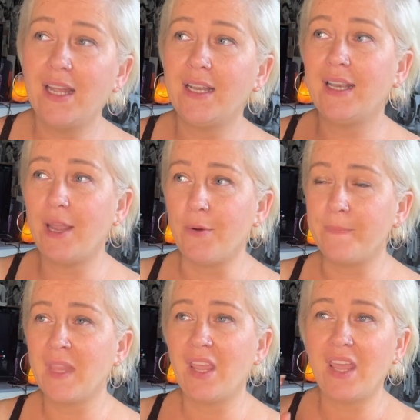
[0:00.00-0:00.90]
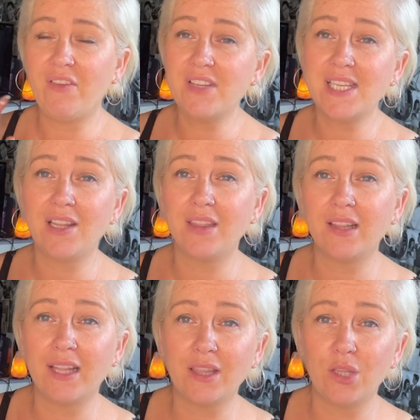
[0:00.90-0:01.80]
Now, if it's anything
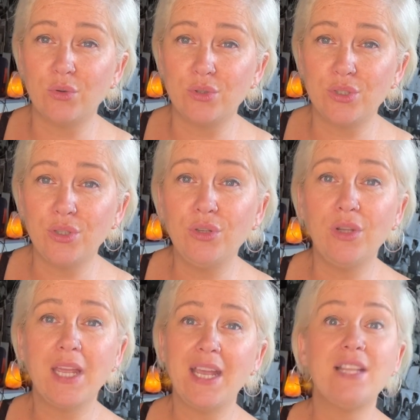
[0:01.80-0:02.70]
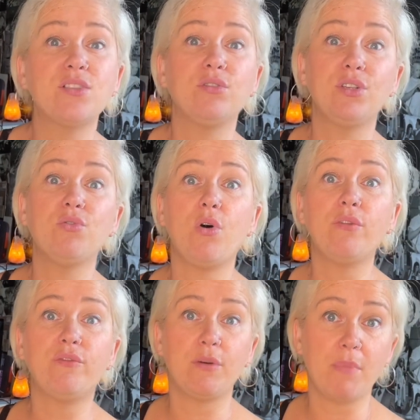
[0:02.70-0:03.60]
like the O2, it's going to go
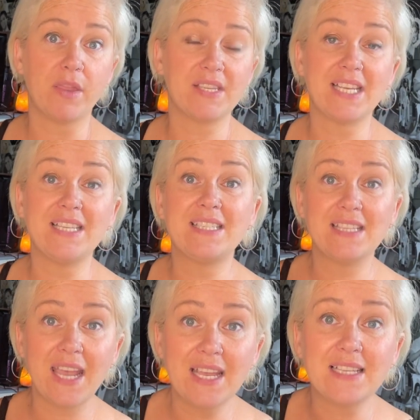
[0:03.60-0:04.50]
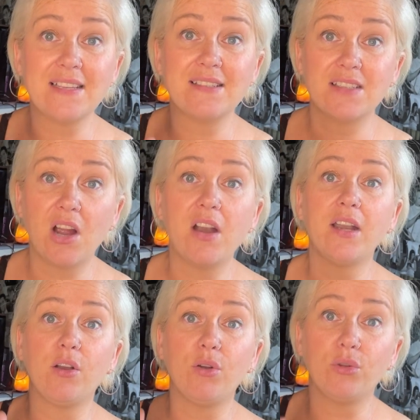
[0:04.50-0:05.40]
on for a month. It says it's
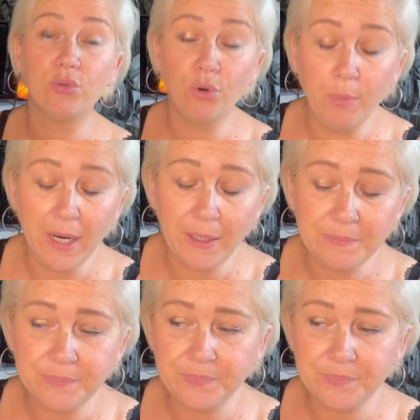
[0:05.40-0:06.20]
starting in October.